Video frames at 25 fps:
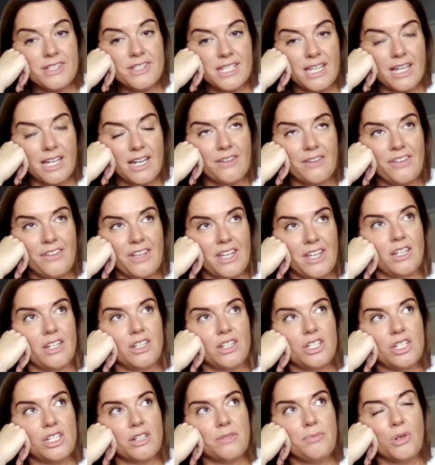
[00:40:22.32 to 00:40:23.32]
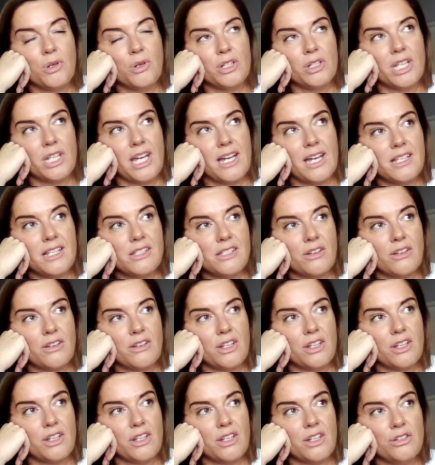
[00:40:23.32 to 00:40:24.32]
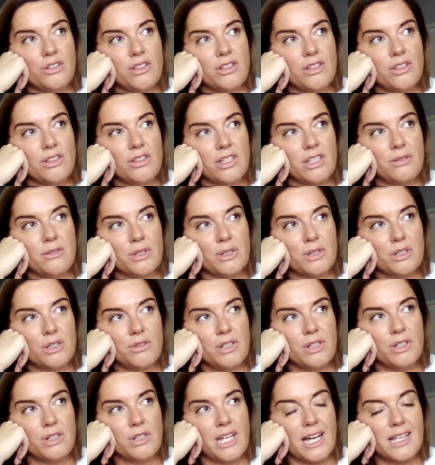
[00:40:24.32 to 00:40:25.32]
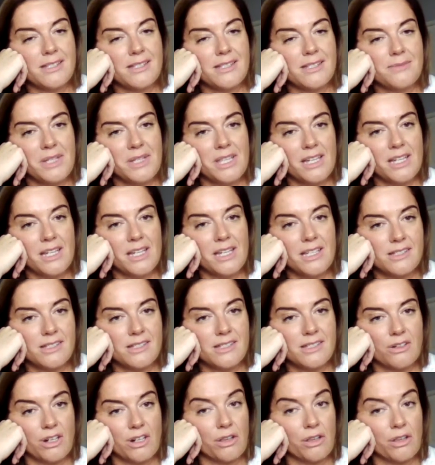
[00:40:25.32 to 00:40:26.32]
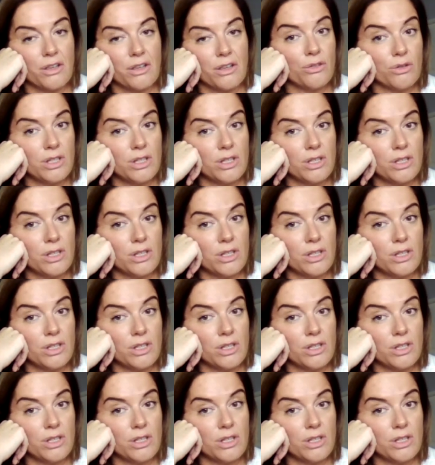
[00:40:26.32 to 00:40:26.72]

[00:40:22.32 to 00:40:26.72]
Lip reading: I've heard your podcast, so I knew that you were going to ask me this, or I thought